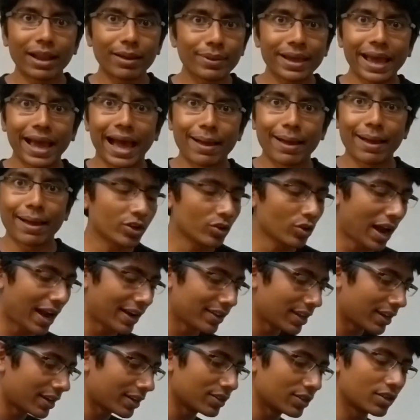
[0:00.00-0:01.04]
I'll be happy to
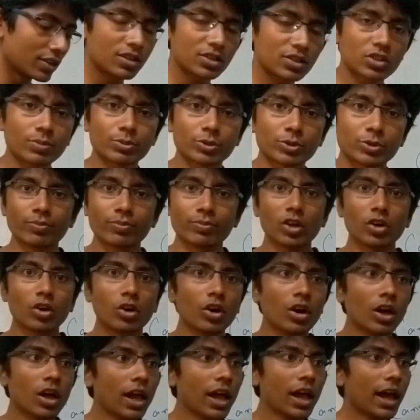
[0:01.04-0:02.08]
add that in the description
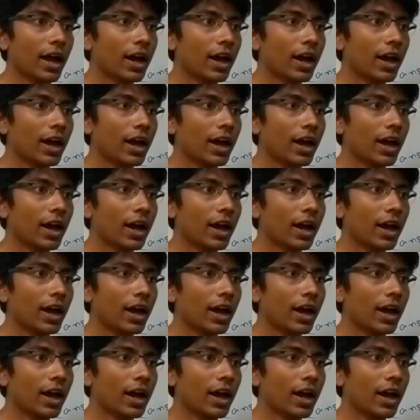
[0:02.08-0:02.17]
below.